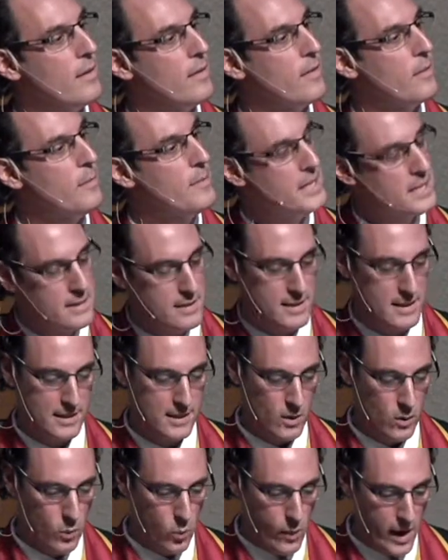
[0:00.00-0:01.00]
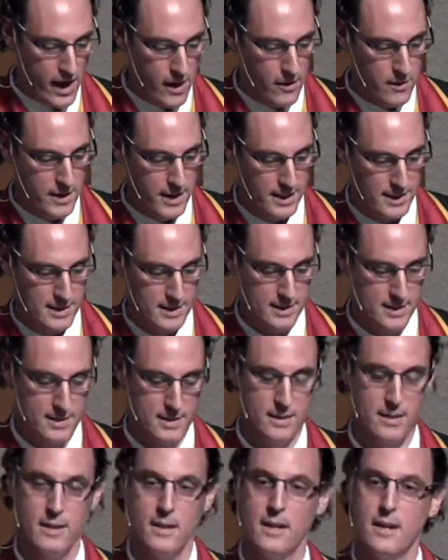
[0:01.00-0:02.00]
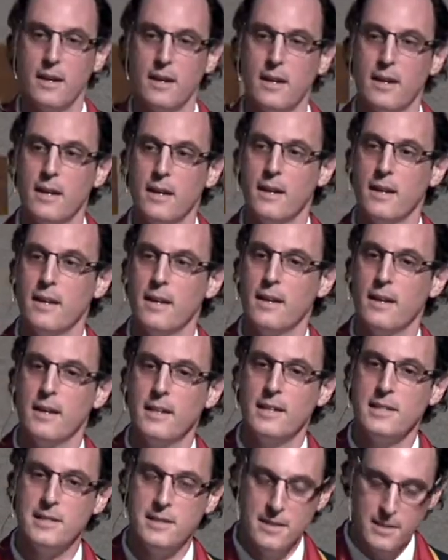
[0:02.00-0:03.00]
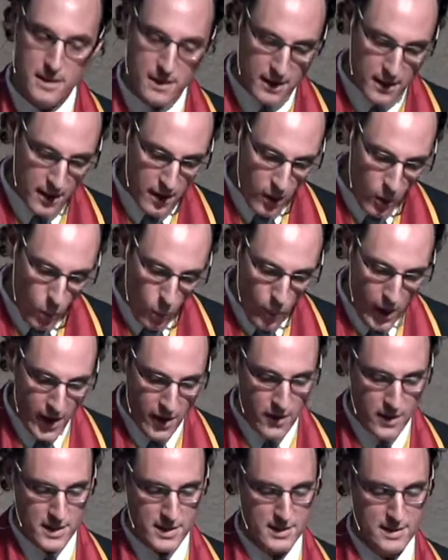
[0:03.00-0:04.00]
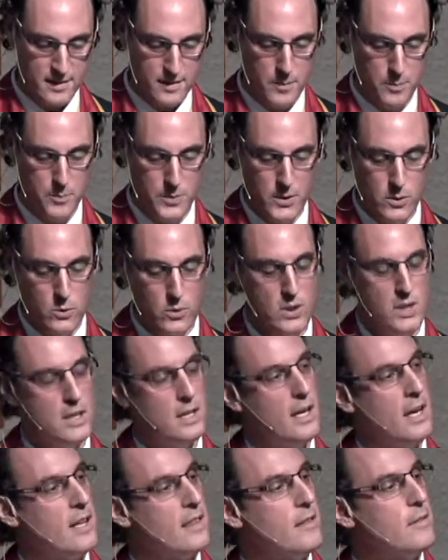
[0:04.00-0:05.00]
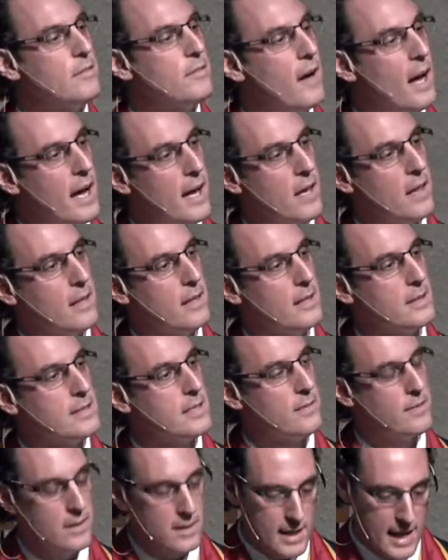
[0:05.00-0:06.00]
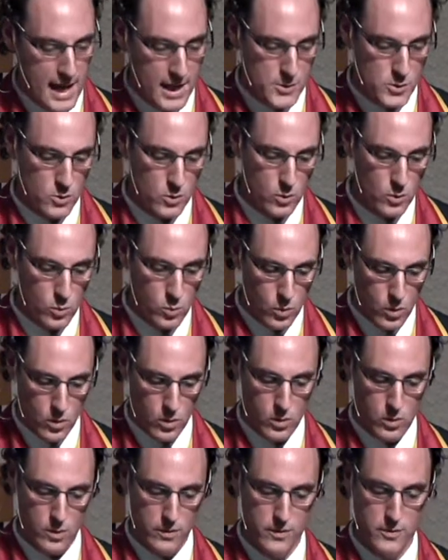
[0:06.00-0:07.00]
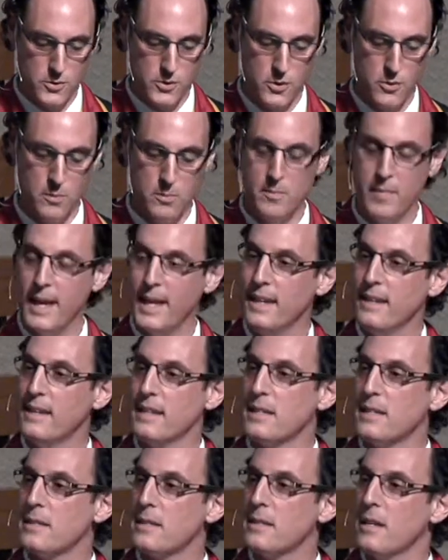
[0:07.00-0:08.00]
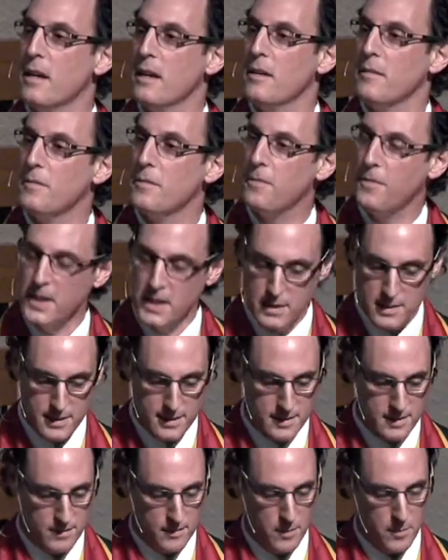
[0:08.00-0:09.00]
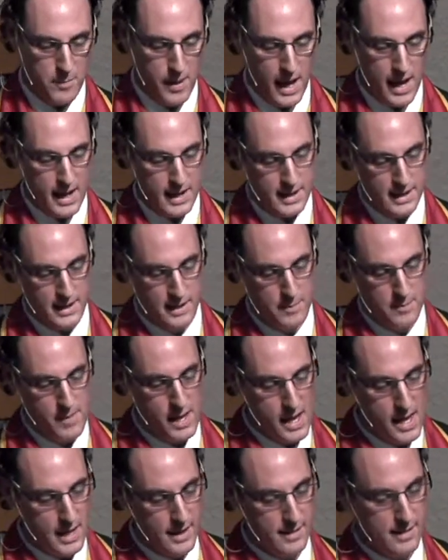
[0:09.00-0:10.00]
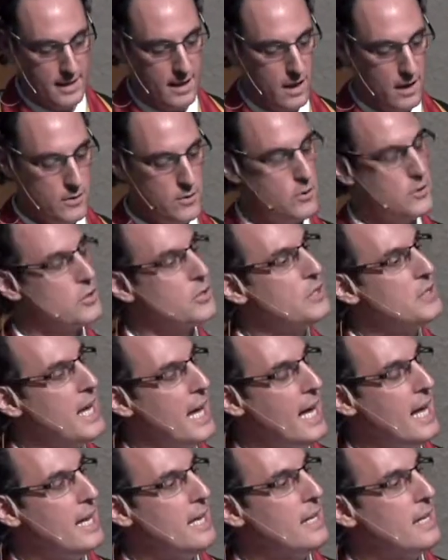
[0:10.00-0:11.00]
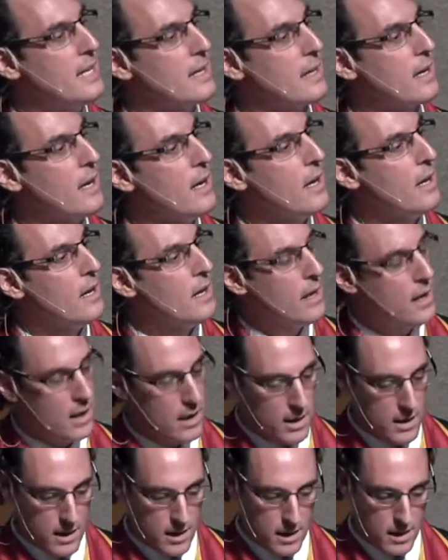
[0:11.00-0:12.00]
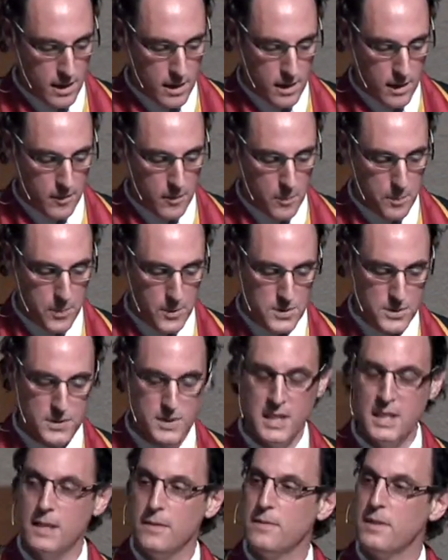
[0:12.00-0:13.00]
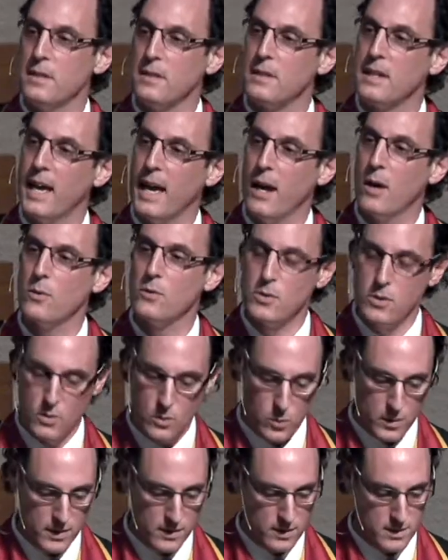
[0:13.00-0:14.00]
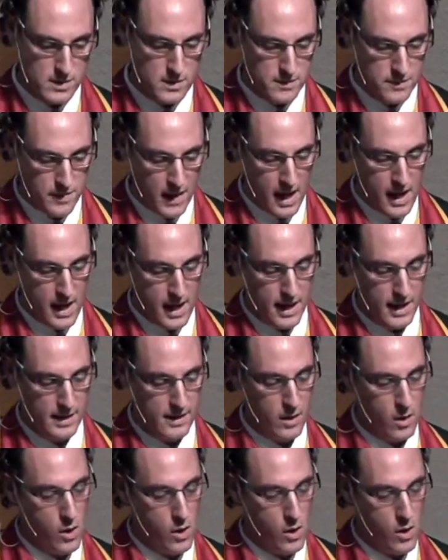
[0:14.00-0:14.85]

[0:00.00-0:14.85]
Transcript: The mystic awareness is the awareness of the beauty and the violence of the natural world, the tremendous feats of the body and mind, the understanding of the perceived encounter with the divine.